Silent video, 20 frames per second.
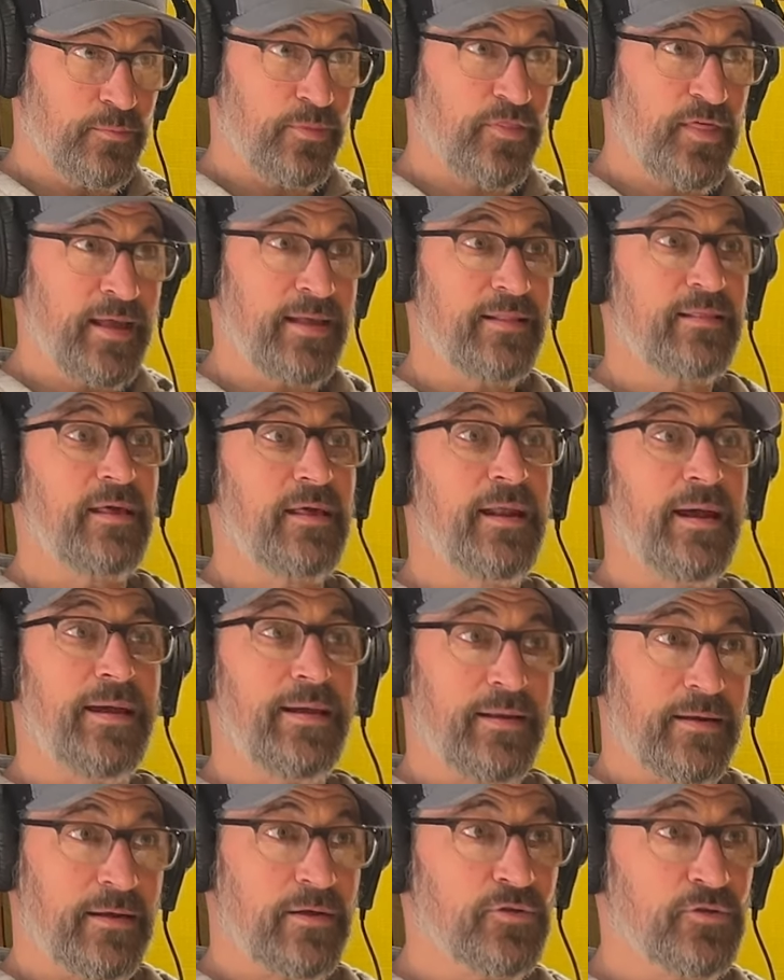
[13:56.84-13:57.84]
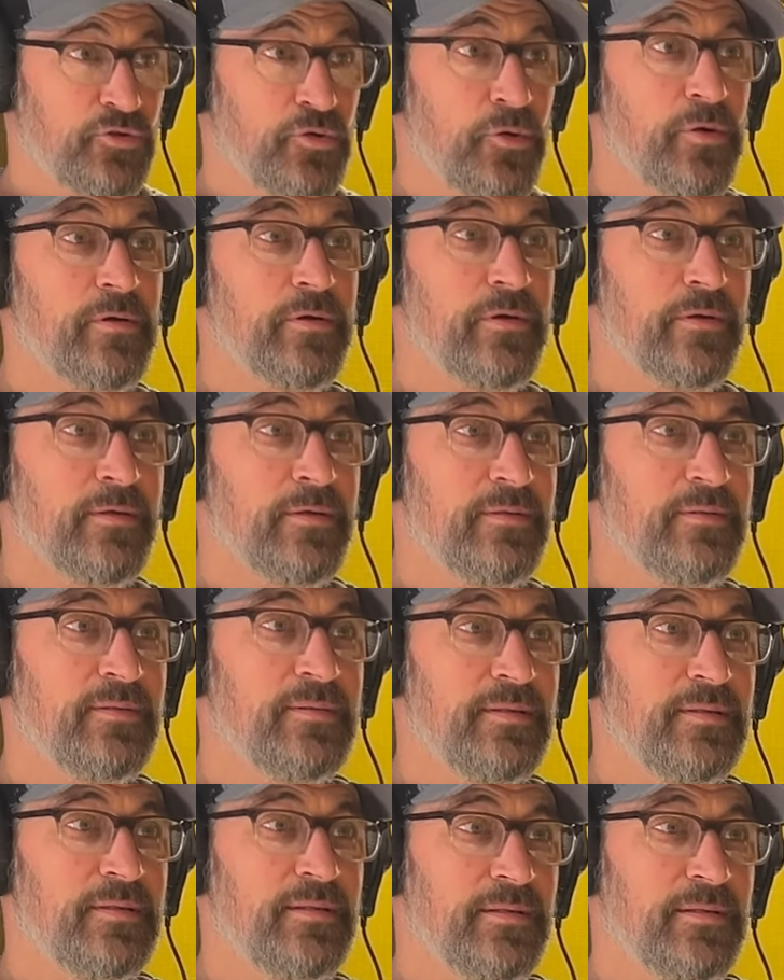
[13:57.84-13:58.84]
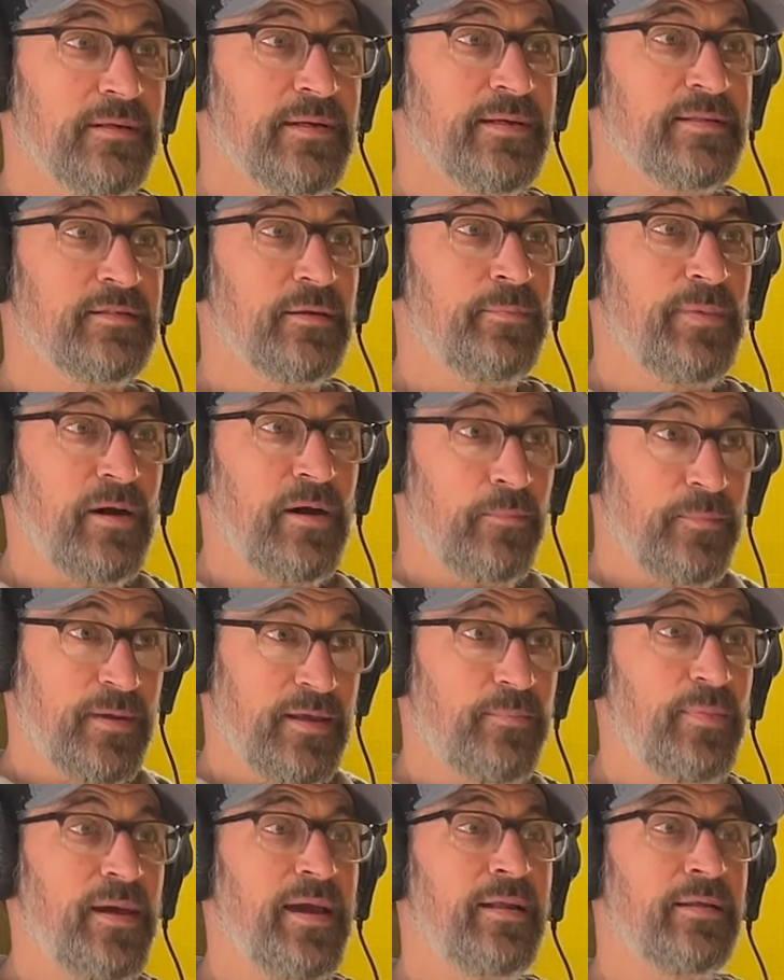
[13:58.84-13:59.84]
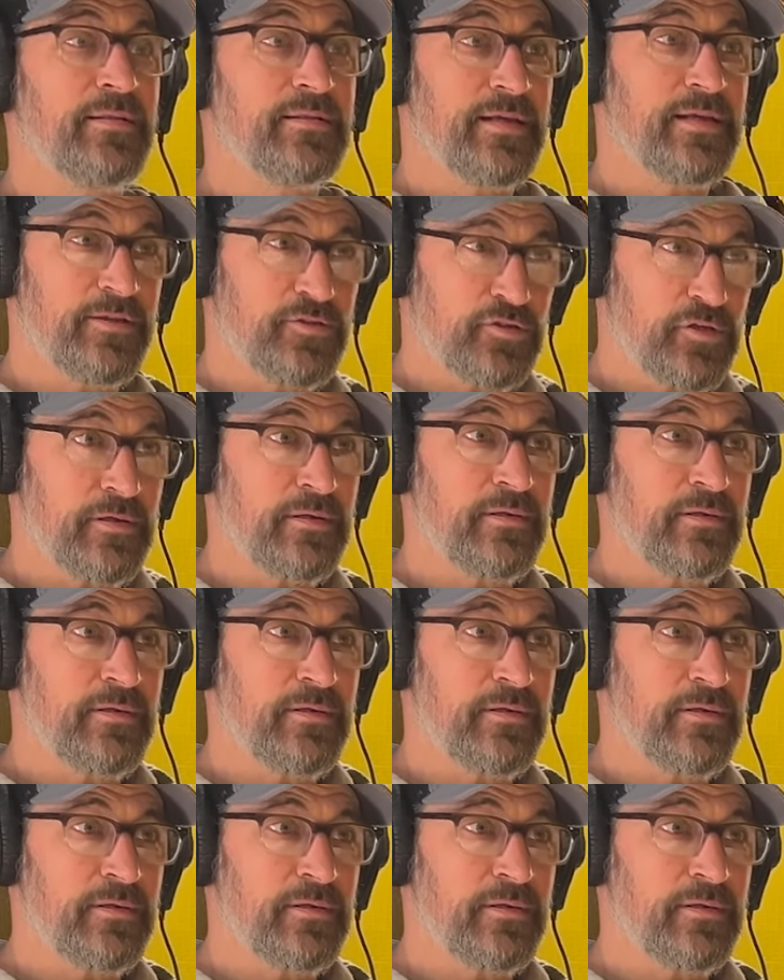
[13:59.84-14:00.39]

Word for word: think that I can control. It's about me paying attention